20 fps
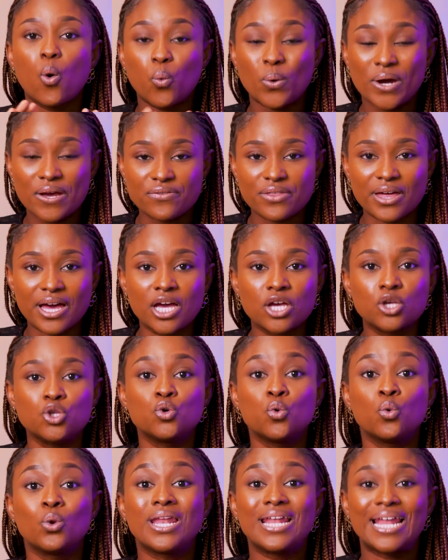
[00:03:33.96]
whether
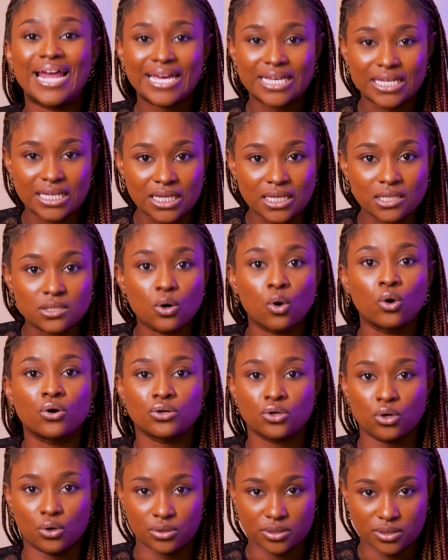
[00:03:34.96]
you like it or
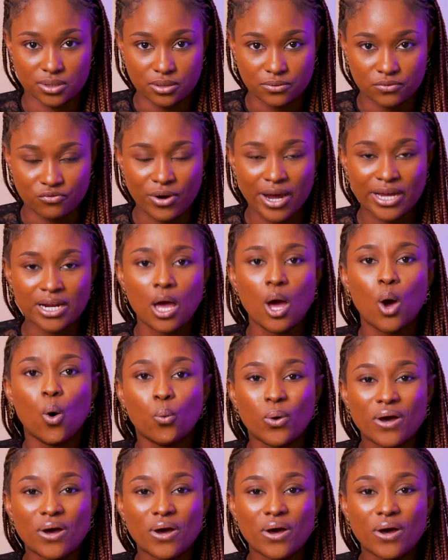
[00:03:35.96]
not, right?